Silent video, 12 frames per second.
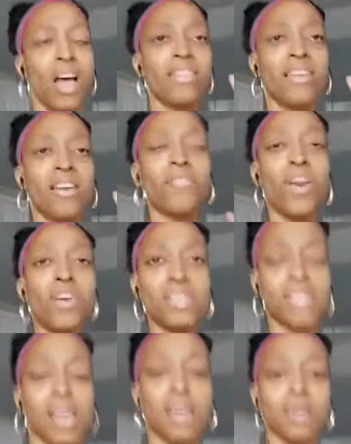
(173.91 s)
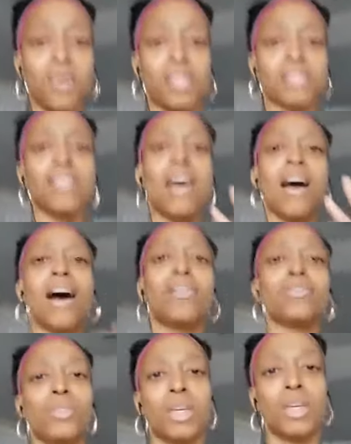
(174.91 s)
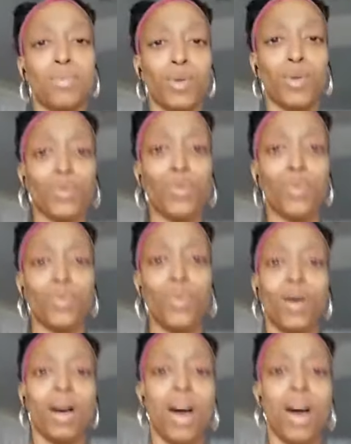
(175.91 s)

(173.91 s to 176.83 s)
The first thing was how to keep your cool,